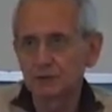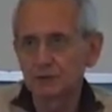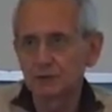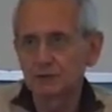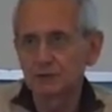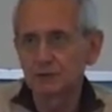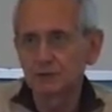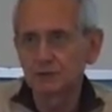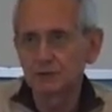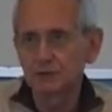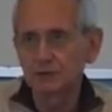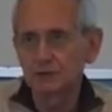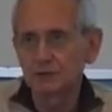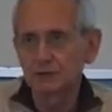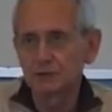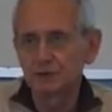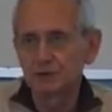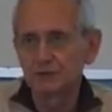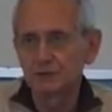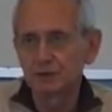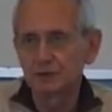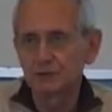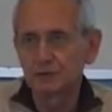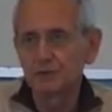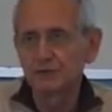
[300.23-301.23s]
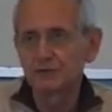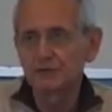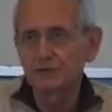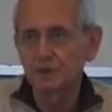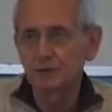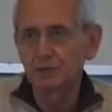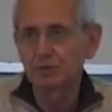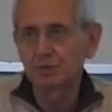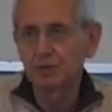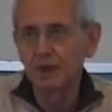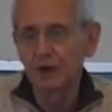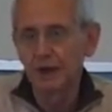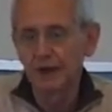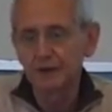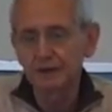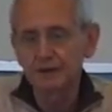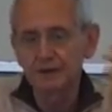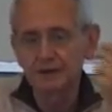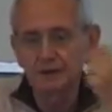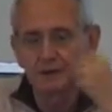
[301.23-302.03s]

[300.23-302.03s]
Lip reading: would be supplied,